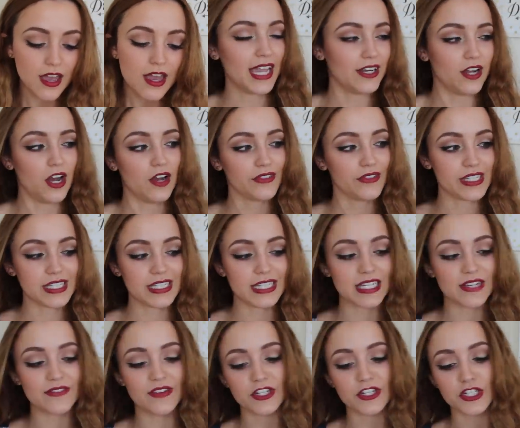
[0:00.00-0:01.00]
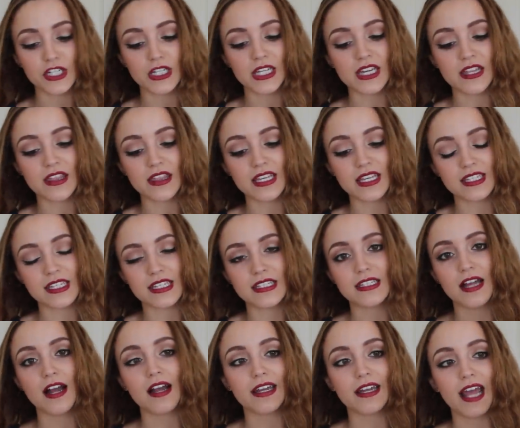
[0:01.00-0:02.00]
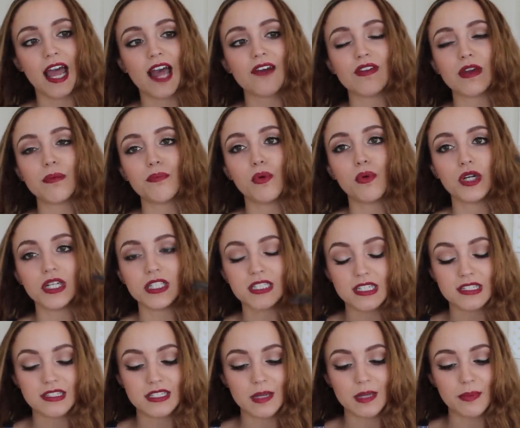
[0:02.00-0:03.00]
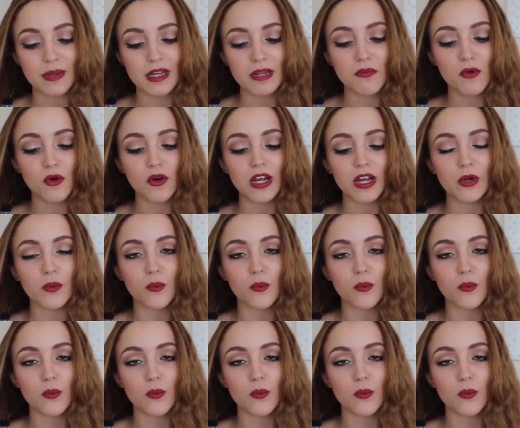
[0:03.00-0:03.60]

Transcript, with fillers: And obviously eventually this is not going to have a pointy tip anymore.